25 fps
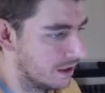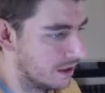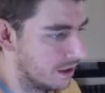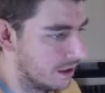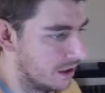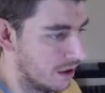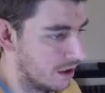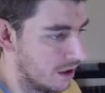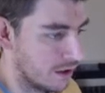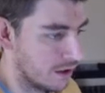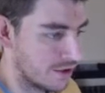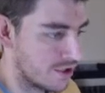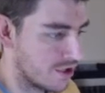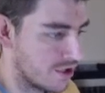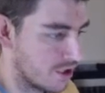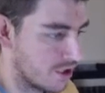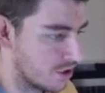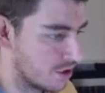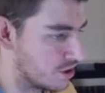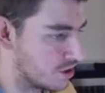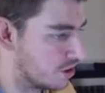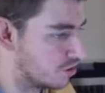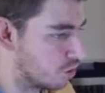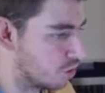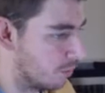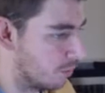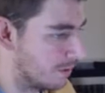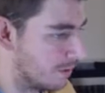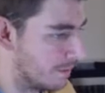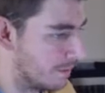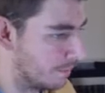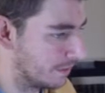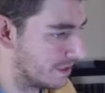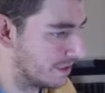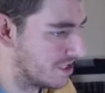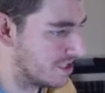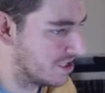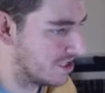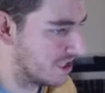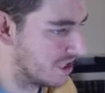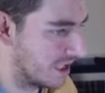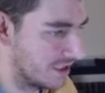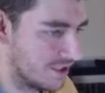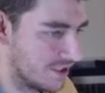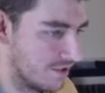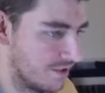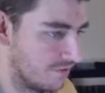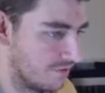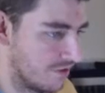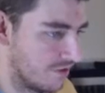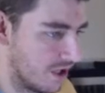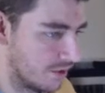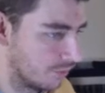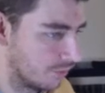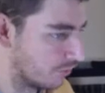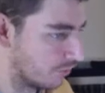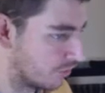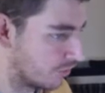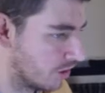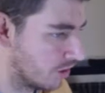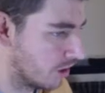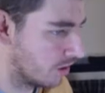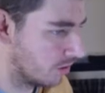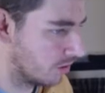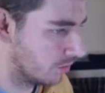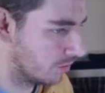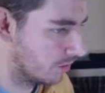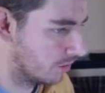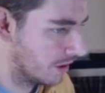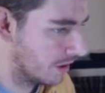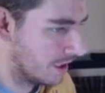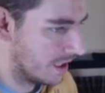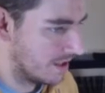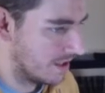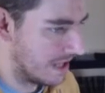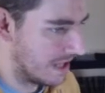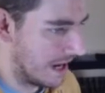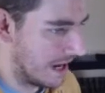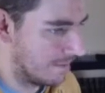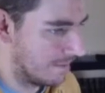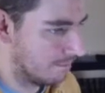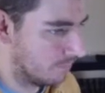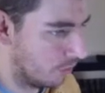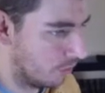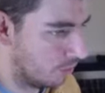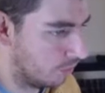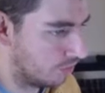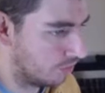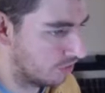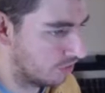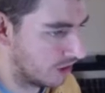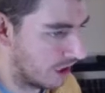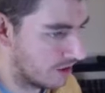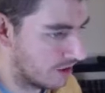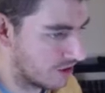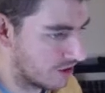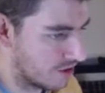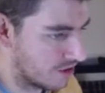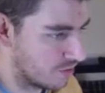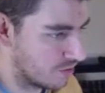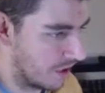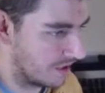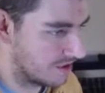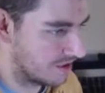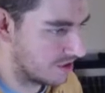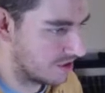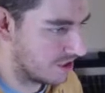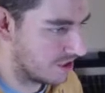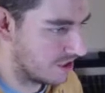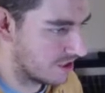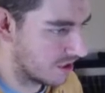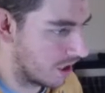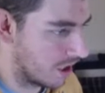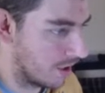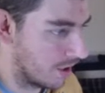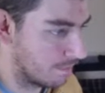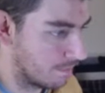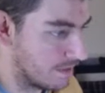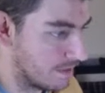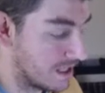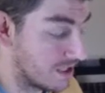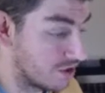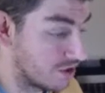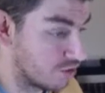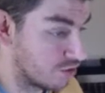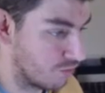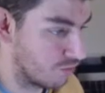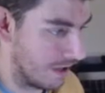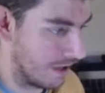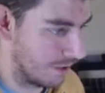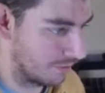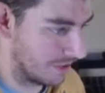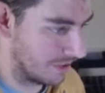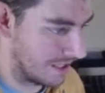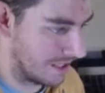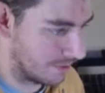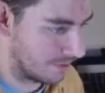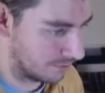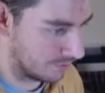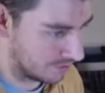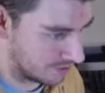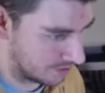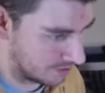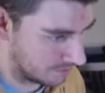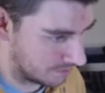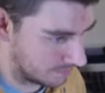are such a dominant playstyle in the final circle that most other strategies are being drowned out.